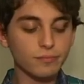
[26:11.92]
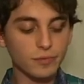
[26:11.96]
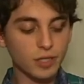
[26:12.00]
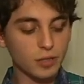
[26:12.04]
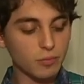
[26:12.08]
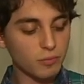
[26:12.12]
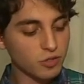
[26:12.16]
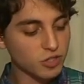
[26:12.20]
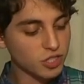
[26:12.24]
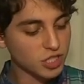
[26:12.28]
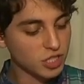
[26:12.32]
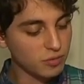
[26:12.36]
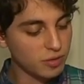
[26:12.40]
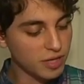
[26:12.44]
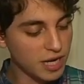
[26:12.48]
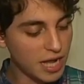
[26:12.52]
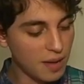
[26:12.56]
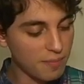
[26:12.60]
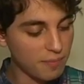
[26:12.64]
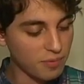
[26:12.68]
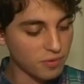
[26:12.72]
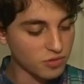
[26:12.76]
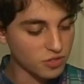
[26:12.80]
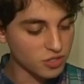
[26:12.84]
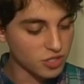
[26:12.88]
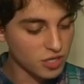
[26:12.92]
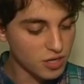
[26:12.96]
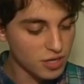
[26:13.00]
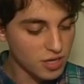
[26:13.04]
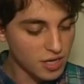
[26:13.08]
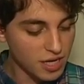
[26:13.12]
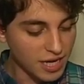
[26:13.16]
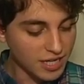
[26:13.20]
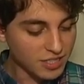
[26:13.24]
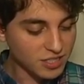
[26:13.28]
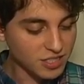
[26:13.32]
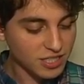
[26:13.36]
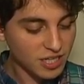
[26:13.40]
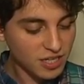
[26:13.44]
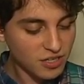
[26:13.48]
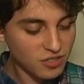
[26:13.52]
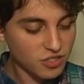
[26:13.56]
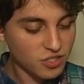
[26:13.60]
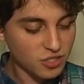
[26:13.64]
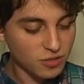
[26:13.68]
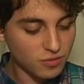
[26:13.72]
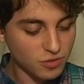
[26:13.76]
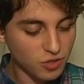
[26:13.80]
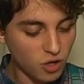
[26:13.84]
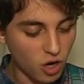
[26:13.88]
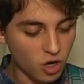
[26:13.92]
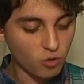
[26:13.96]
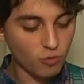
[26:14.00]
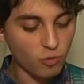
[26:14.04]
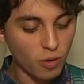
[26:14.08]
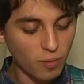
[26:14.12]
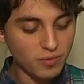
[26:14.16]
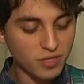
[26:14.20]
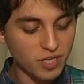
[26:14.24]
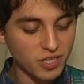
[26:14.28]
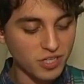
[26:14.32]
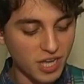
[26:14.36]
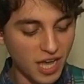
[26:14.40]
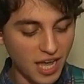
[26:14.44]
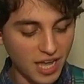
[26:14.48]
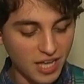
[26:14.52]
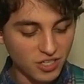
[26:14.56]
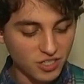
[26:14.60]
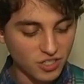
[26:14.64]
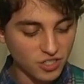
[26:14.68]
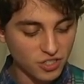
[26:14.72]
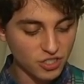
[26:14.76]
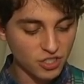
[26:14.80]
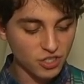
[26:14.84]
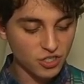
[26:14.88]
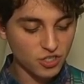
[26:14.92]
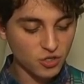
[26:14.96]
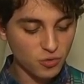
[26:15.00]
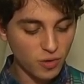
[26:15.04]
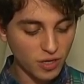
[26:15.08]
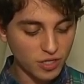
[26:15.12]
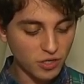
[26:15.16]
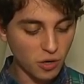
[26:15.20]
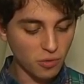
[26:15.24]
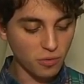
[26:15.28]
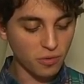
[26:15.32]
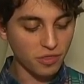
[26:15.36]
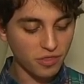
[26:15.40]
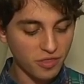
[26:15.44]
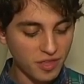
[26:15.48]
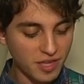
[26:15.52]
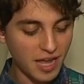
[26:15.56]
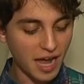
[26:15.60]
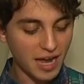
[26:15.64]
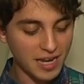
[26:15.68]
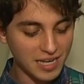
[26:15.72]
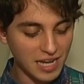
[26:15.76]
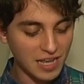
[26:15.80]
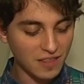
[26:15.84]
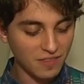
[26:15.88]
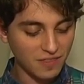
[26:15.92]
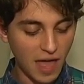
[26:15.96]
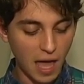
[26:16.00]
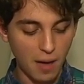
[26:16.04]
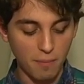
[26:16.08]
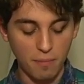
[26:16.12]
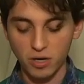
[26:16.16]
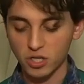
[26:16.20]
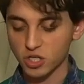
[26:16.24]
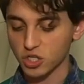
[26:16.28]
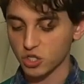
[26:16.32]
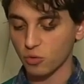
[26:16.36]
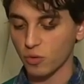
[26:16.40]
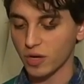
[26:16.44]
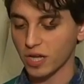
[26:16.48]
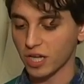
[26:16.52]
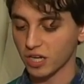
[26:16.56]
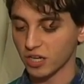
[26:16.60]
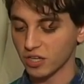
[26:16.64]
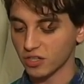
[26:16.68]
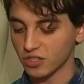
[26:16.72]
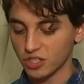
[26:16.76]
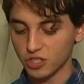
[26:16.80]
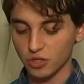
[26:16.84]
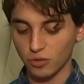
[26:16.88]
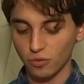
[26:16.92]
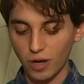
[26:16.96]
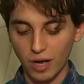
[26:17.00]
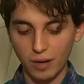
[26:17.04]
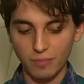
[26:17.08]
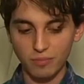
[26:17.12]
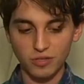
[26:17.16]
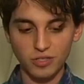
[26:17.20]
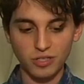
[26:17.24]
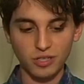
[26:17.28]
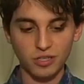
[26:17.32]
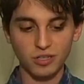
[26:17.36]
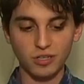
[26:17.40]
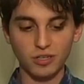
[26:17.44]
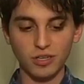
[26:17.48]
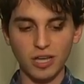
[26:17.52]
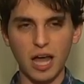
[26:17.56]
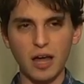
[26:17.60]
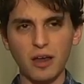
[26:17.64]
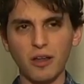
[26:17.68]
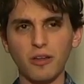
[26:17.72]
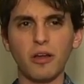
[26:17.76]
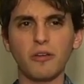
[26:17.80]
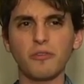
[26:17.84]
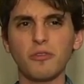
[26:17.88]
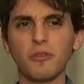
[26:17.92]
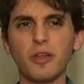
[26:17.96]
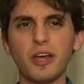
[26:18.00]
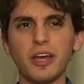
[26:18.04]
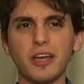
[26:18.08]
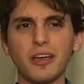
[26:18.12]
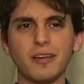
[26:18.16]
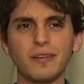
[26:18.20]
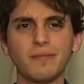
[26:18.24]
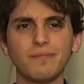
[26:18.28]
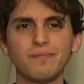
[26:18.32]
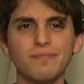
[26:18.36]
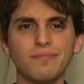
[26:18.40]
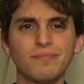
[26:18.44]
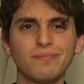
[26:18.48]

and we'll see what happens. It says dark rum to tastes, so I don't think I need that much twig in it. So I'm just gonna, I'll, I'll do like